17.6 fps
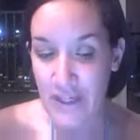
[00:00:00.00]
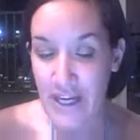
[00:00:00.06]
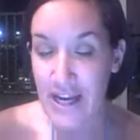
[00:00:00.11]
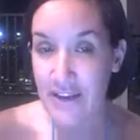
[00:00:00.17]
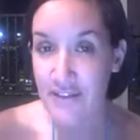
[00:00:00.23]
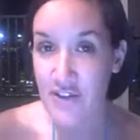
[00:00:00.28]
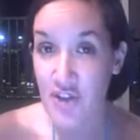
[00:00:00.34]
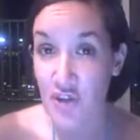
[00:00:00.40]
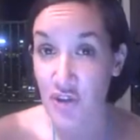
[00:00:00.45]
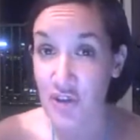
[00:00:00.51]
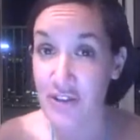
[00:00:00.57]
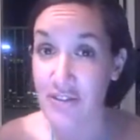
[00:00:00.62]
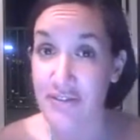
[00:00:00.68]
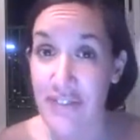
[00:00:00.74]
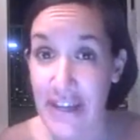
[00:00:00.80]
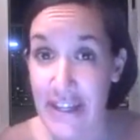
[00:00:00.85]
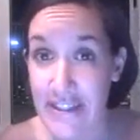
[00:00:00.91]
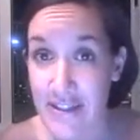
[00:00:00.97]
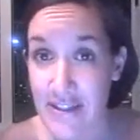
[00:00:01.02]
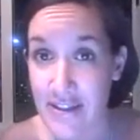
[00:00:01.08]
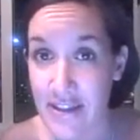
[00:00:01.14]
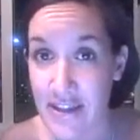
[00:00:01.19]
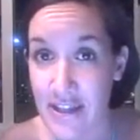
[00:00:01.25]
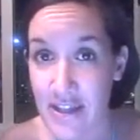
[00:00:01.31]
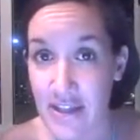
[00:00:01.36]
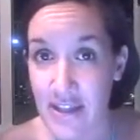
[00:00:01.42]
kind of circumvent
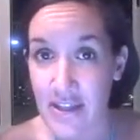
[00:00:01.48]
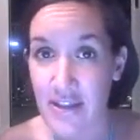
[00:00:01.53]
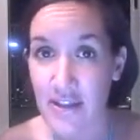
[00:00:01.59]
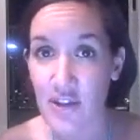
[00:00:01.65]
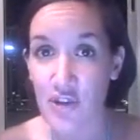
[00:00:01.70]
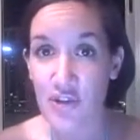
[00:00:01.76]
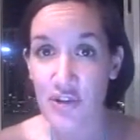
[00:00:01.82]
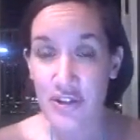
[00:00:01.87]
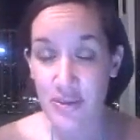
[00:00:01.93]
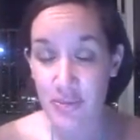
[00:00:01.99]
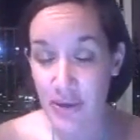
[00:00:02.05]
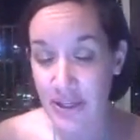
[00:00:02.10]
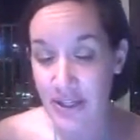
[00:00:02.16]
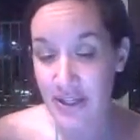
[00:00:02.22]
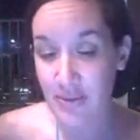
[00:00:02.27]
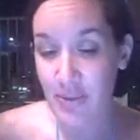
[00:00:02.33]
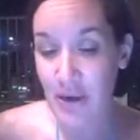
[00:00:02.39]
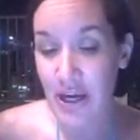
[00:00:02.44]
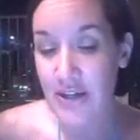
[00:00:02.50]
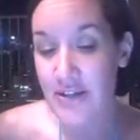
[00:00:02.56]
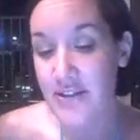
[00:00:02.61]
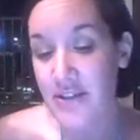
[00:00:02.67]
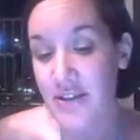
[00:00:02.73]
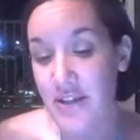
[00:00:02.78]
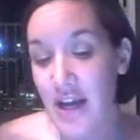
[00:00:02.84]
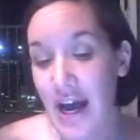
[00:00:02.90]
the earnest money
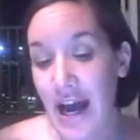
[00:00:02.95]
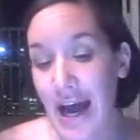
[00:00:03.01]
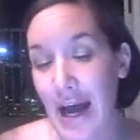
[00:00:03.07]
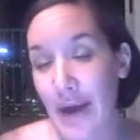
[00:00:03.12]
deposit.